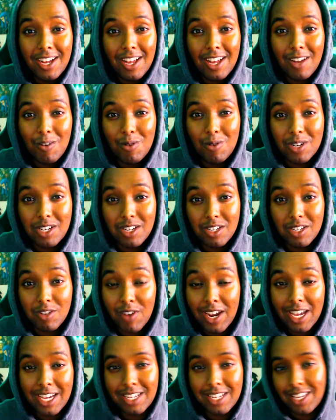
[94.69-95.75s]
which is
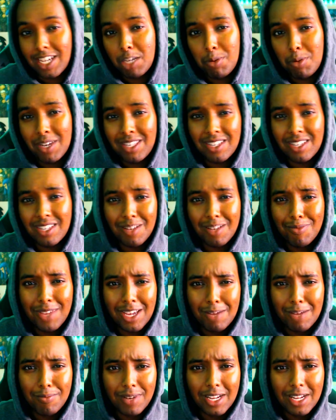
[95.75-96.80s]
great because I expected something
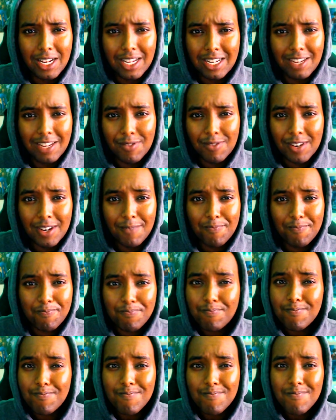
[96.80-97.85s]
completely different.
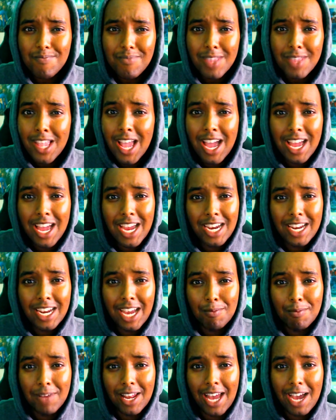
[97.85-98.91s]
And
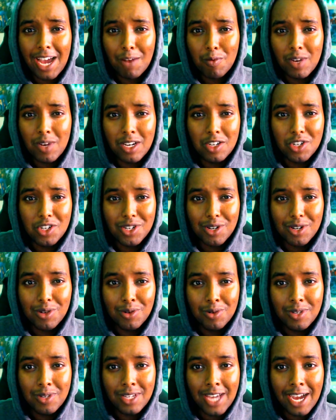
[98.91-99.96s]
I'm glad when
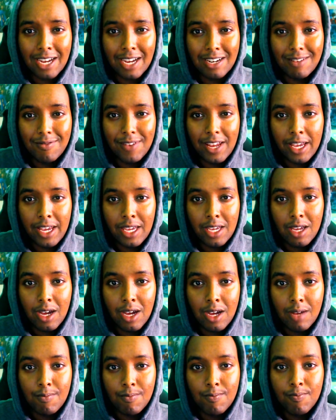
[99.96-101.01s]
shows kind of like
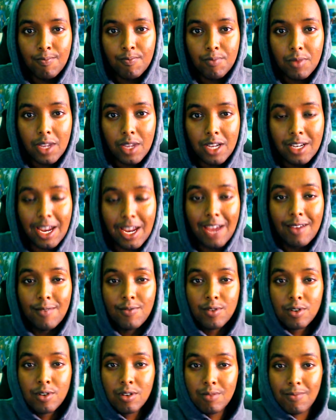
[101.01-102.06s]
um
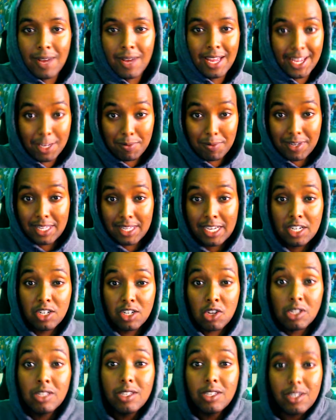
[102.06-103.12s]
divert my
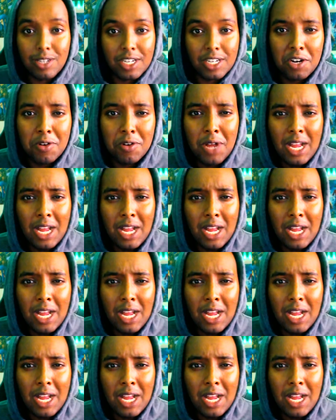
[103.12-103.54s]
expectations you know